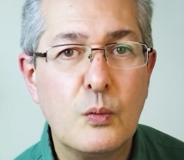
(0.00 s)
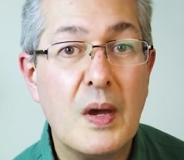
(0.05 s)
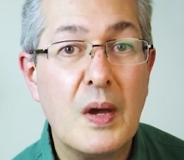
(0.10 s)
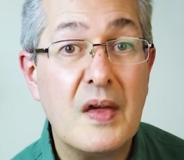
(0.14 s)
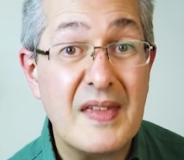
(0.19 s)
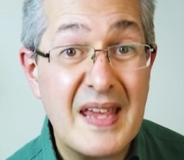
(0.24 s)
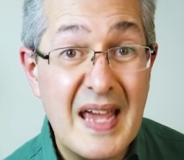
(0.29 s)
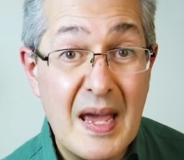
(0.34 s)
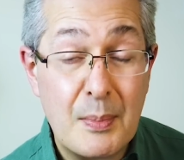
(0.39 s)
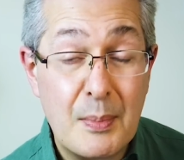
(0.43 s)
where
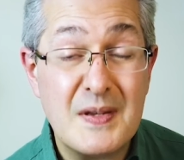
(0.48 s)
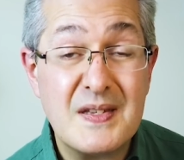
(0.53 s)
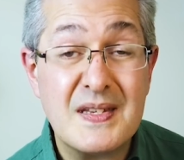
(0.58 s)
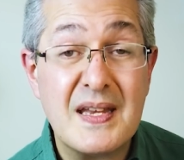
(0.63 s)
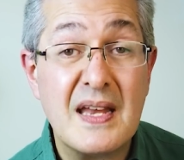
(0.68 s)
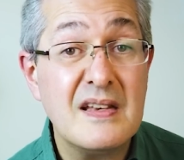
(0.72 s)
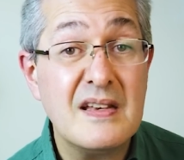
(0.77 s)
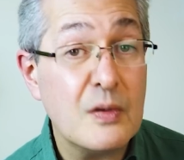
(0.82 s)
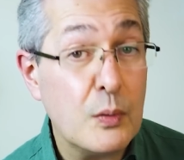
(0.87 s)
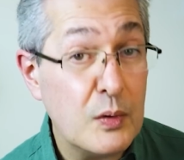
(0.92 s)
the
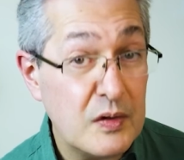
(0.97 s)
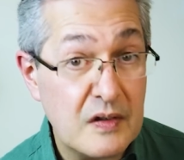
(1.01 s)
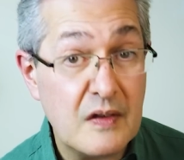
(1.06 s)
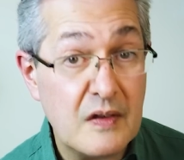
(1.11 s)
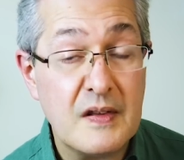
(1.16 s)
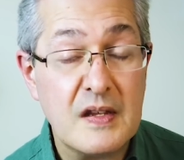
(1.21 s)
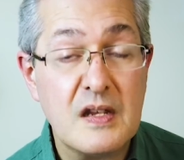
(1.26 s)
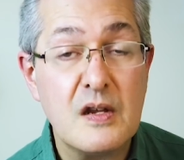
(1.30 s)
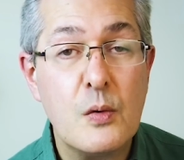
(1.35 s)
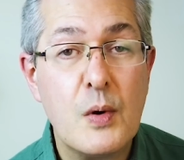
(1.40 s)
epicenter was in
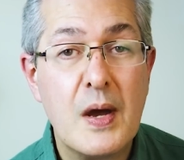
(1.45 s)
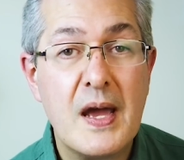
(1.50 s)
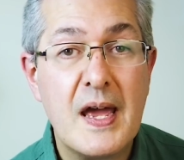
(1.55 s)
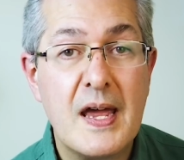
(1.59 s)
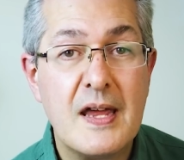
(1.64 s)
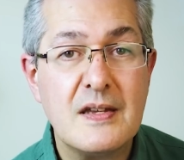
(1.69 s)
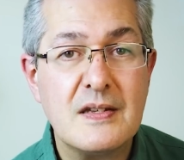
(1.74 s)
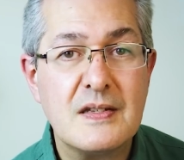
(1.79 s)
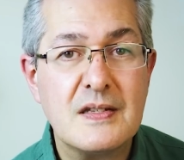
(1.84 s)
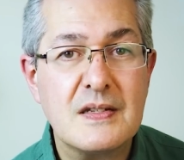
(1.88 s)
the
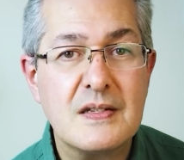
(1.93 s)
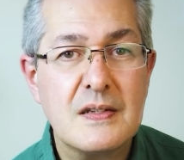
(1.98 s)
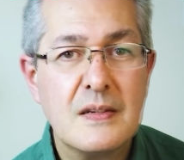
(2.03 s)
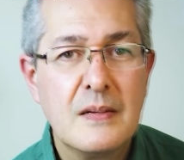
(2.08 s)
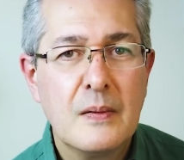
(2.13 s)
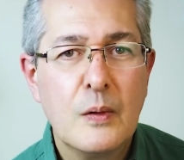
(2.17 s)
US.